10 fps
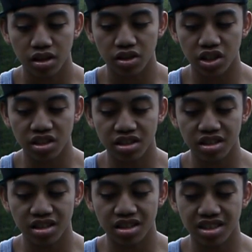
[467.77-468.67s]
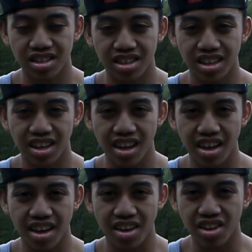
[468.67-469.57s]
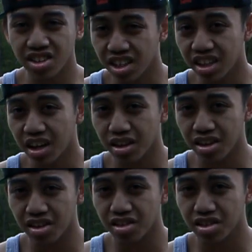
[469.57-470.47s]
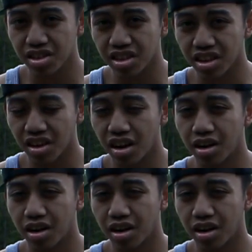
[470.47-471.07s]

just you're still not used to the